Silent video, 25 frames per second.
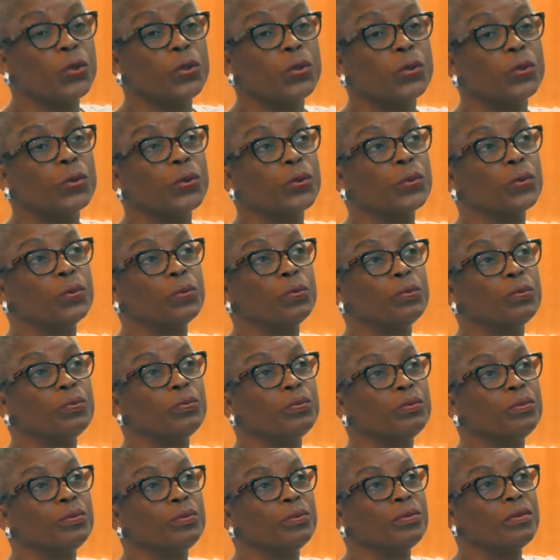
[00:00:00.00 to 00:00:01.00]
and we were
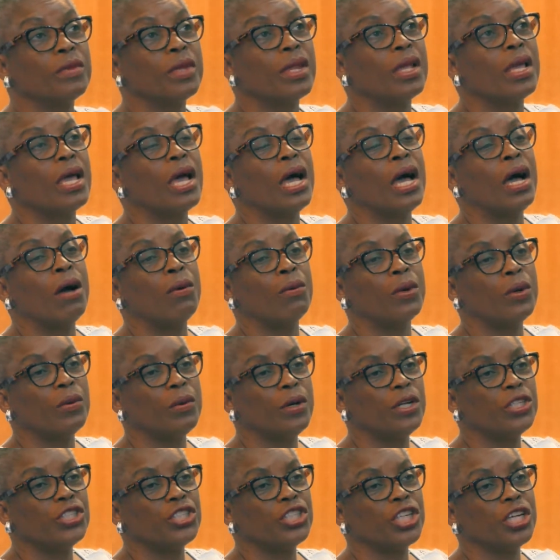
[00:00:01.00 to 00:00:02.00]
shaped
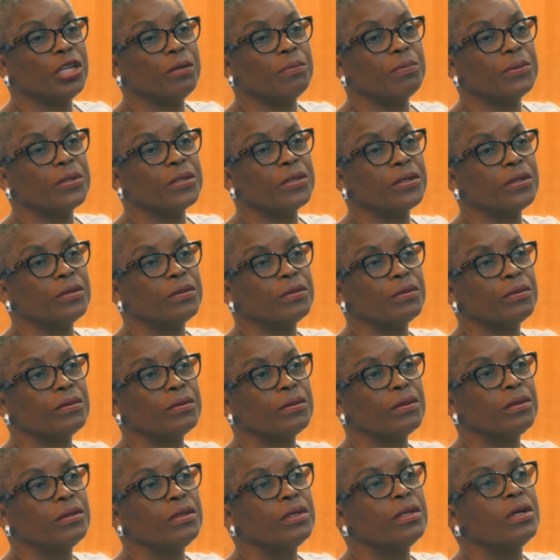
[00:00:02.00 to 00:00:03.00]
into
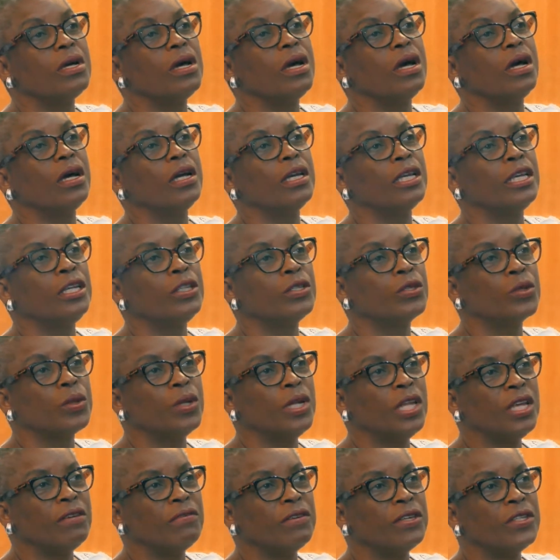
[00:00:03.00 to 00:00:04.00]
living
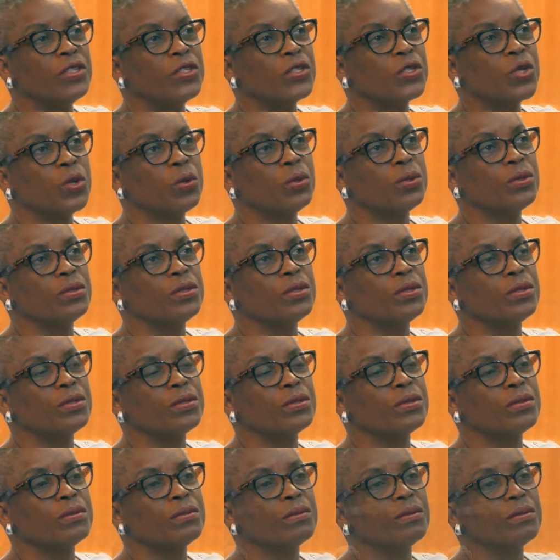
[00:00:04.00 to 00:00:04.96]
stones. Don't forget, a